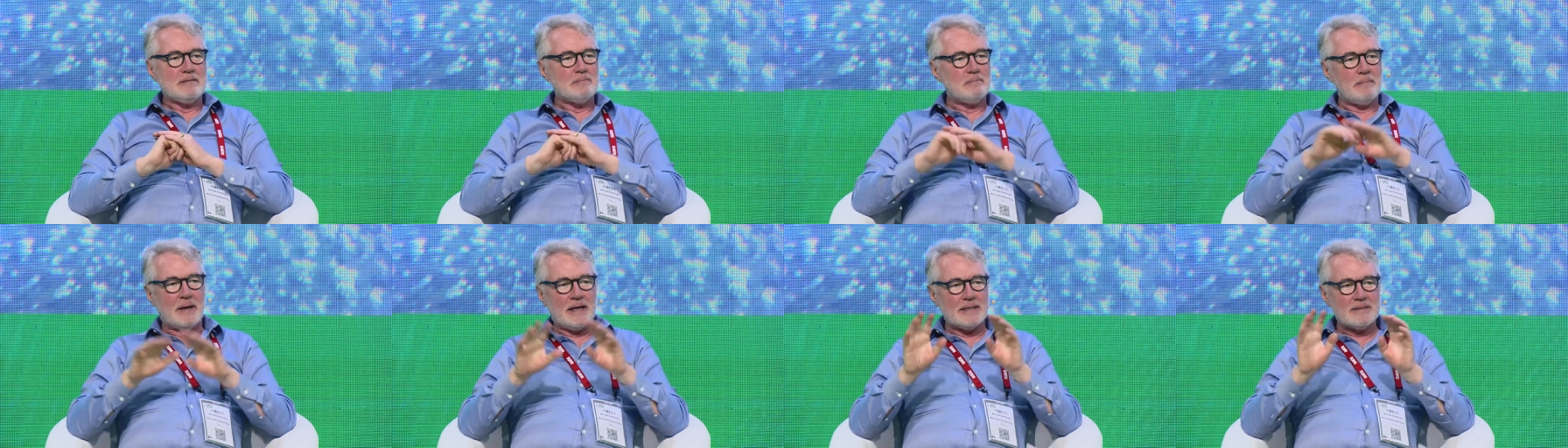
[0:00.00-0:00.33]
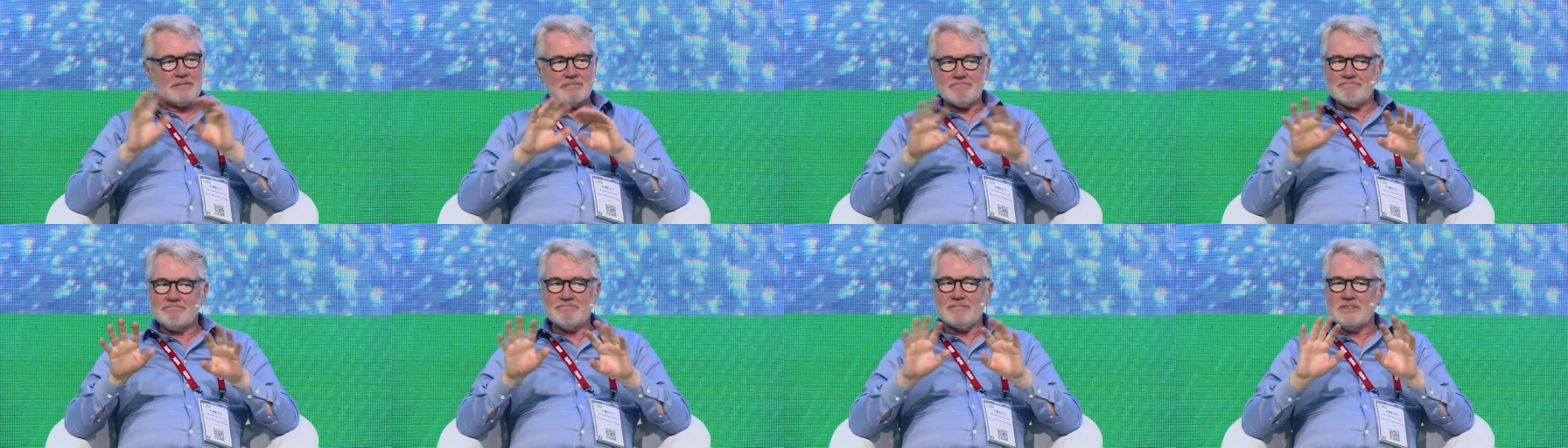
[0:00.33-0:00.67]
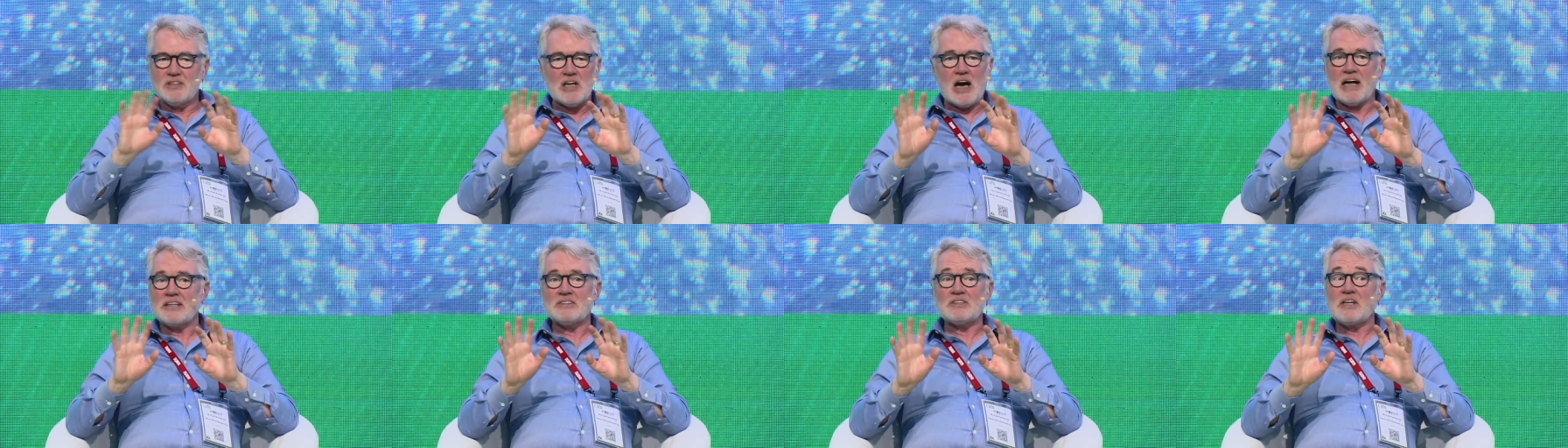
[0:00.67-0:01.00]
but
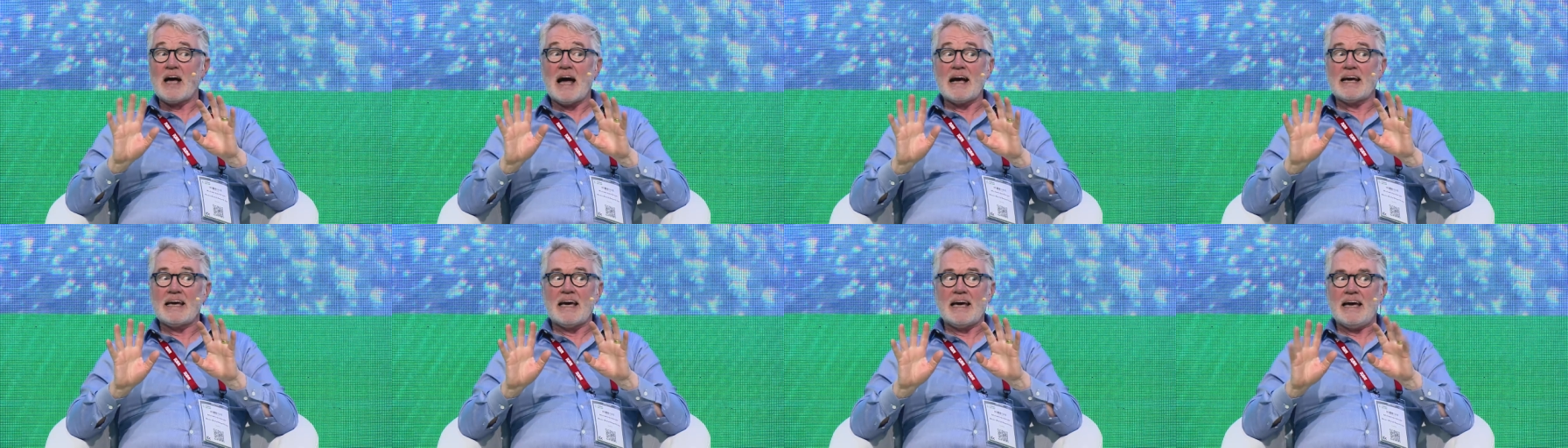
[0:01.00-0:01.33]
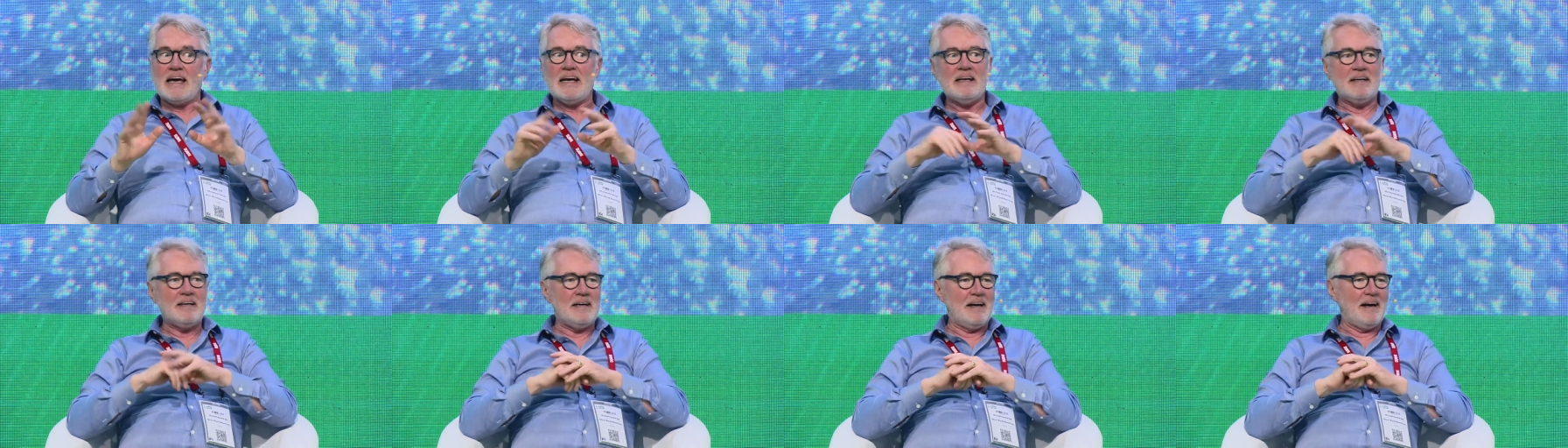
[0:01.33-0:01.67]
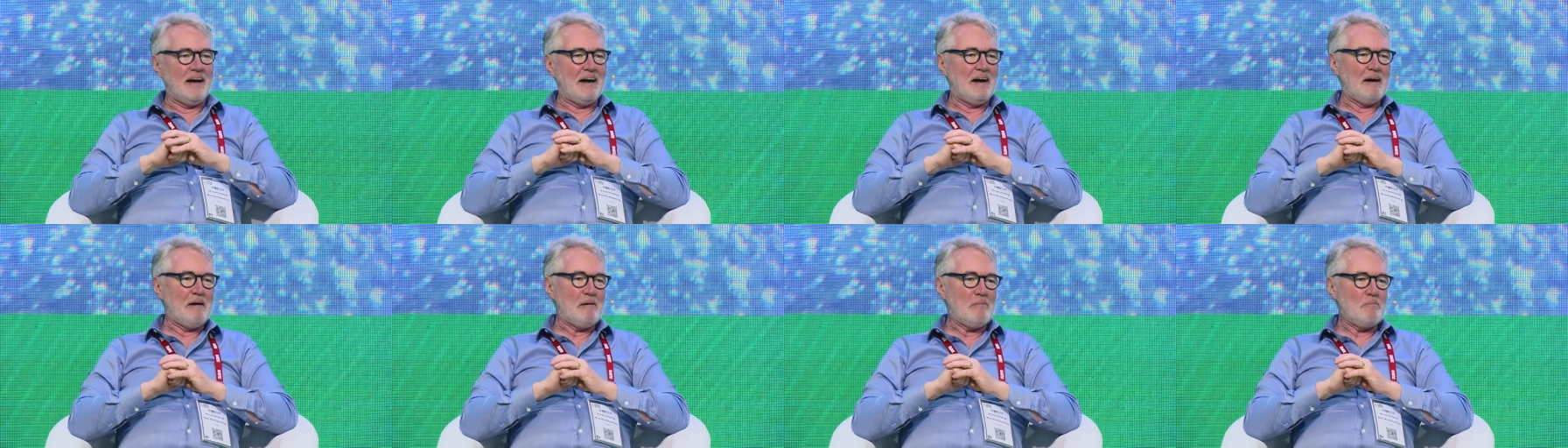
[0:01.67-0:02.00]
not tacky.
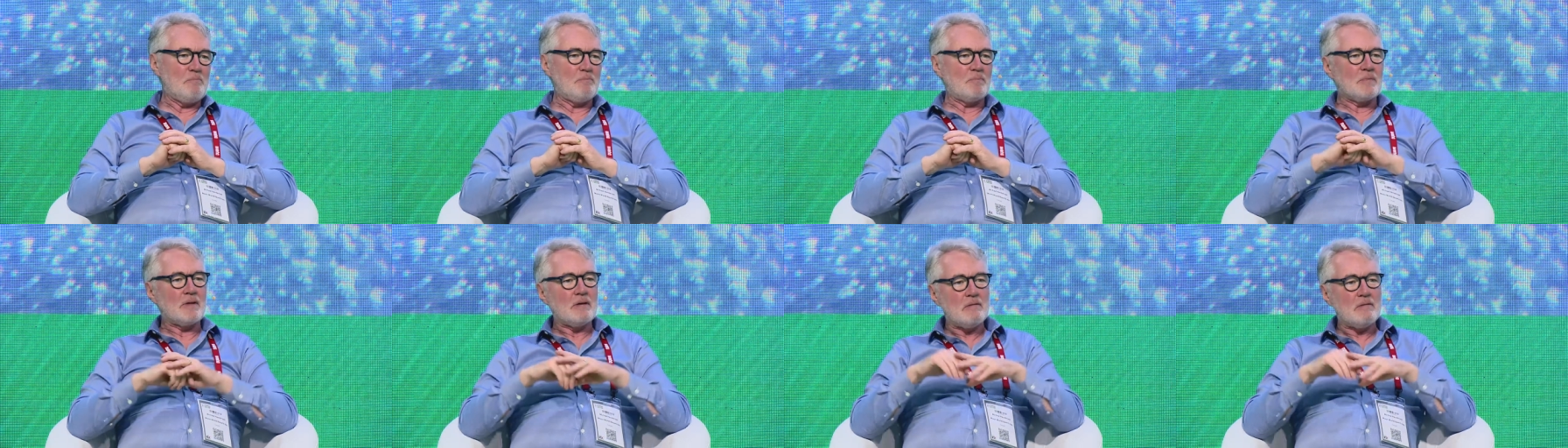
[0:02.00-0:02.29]
Um,